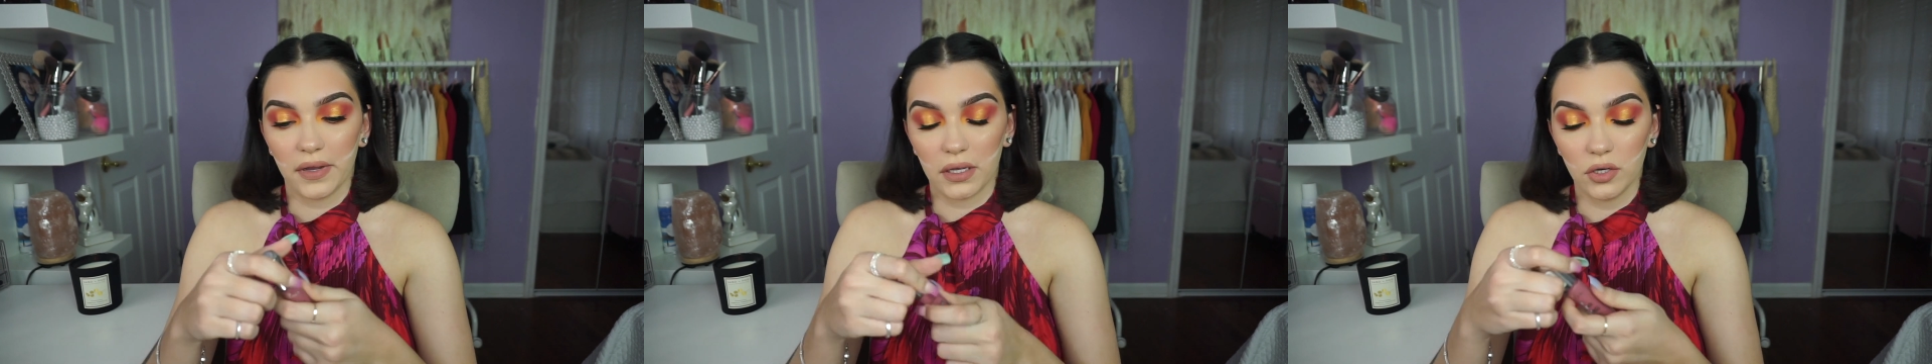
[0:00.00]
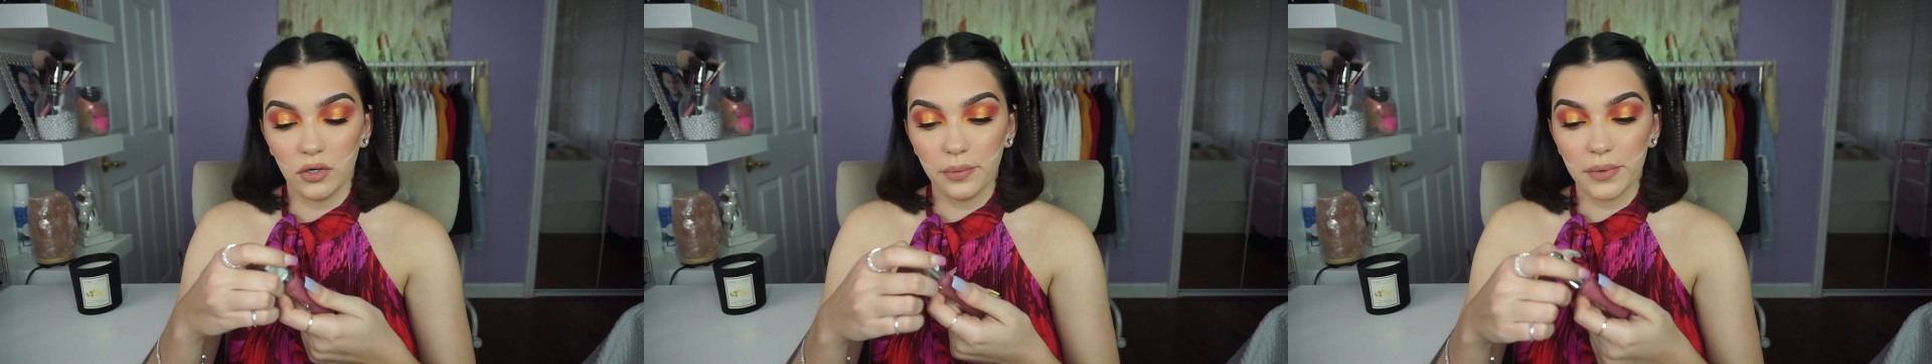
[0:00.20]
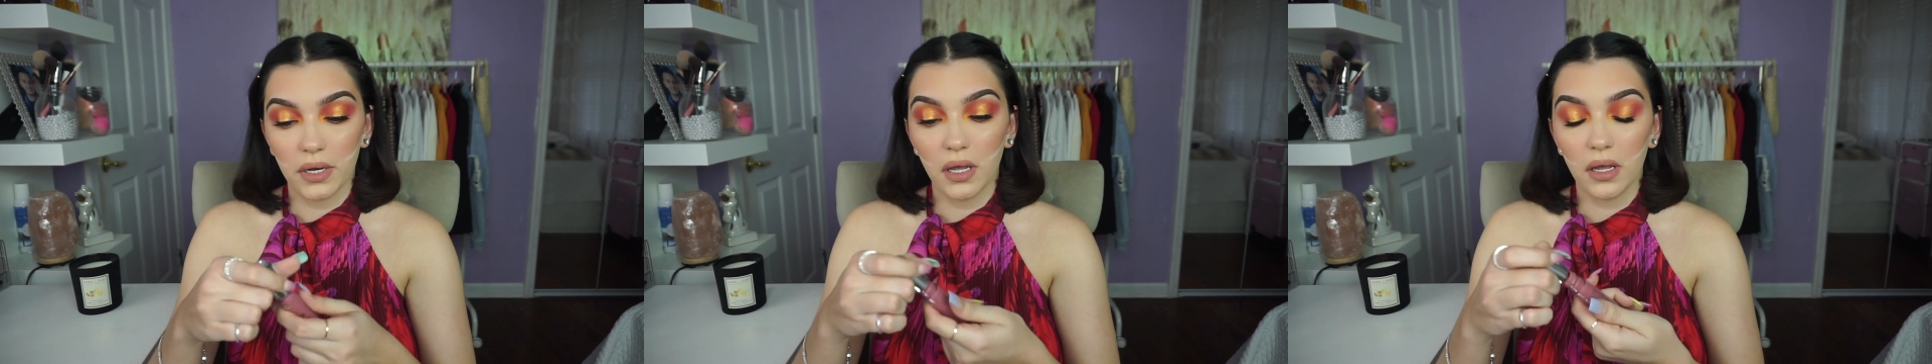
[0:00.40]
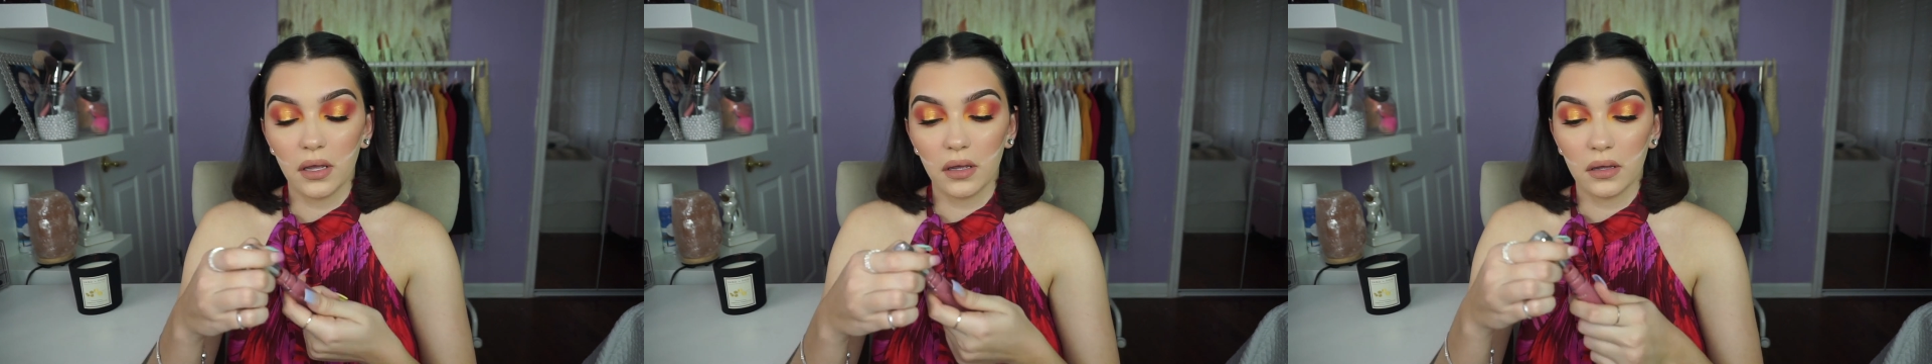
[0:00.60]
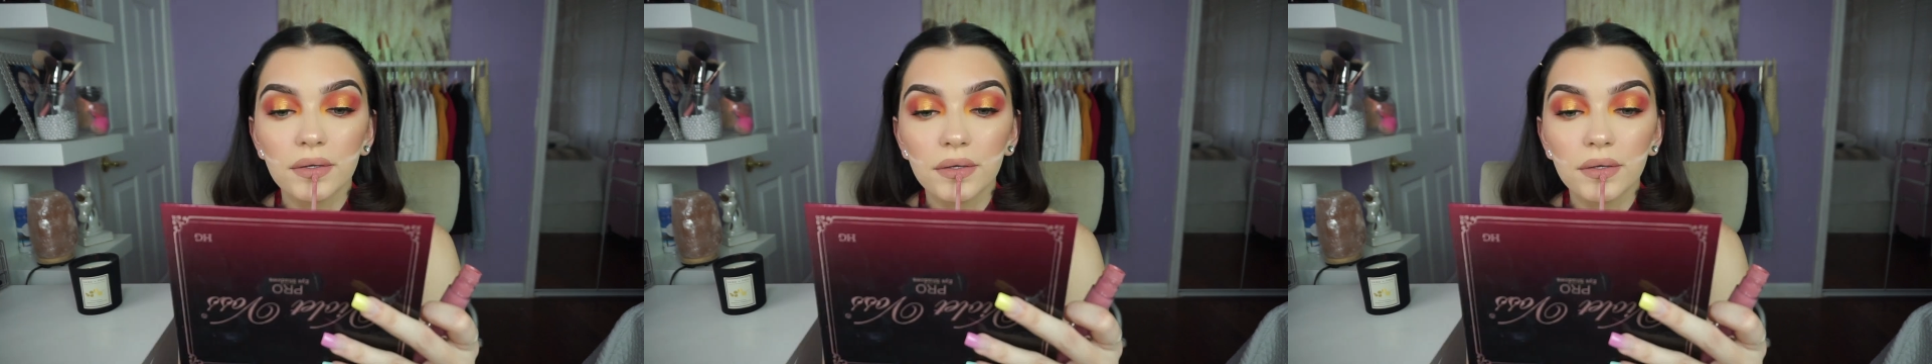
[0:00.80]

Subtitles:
I can open it.